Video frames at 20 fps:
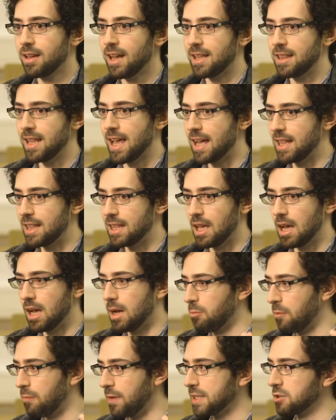and then a
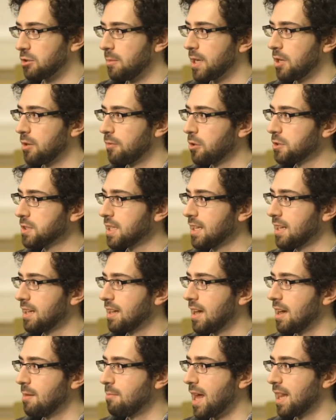uh, professor at my university,
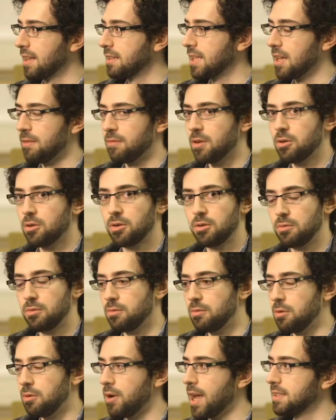um, Allan Dafoe,
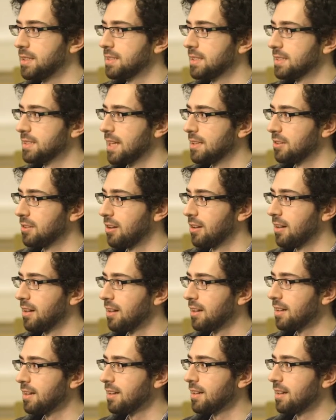who, who heads the center,
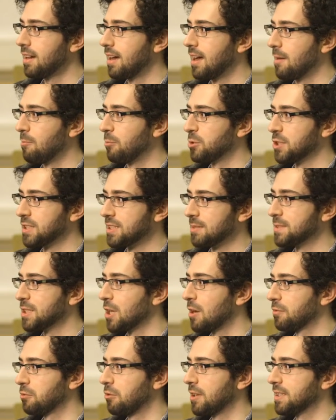mm-hmm. um, was just himself